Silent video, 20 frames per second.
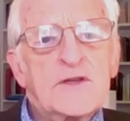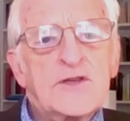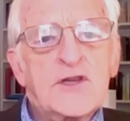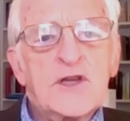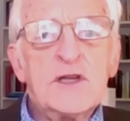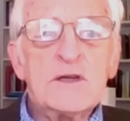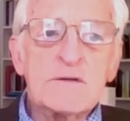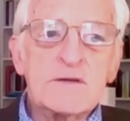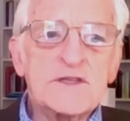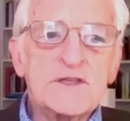
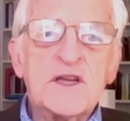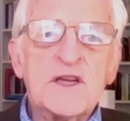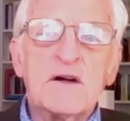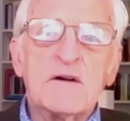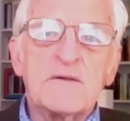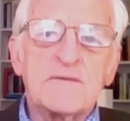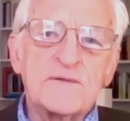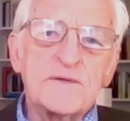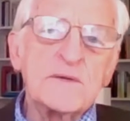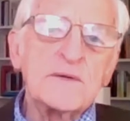she
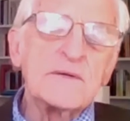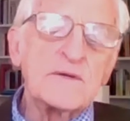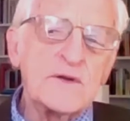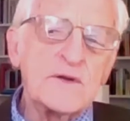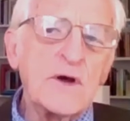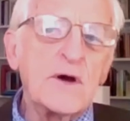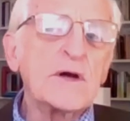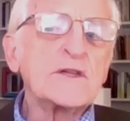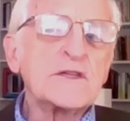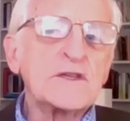herself
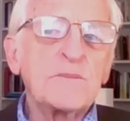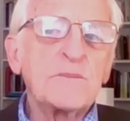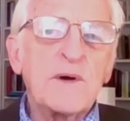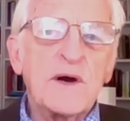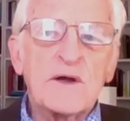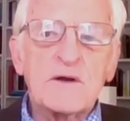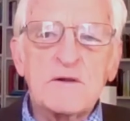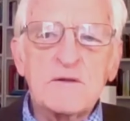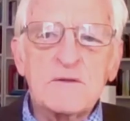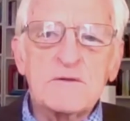talks
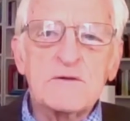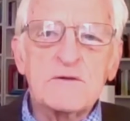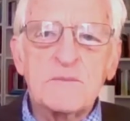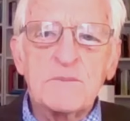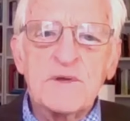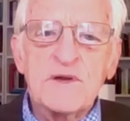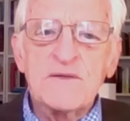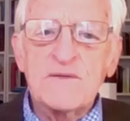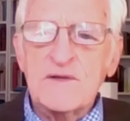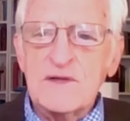about a
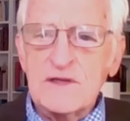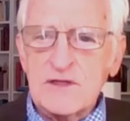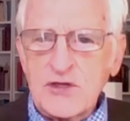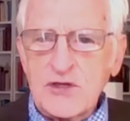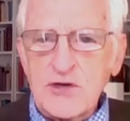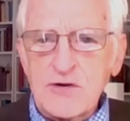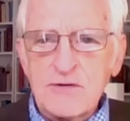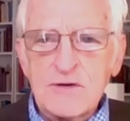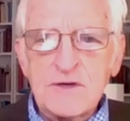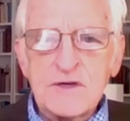little bit of
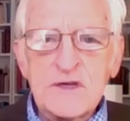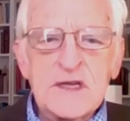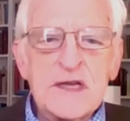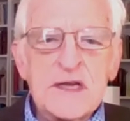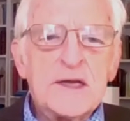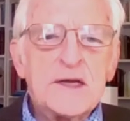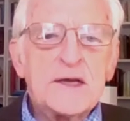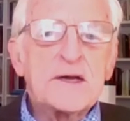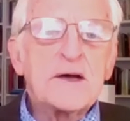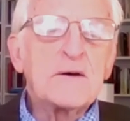concern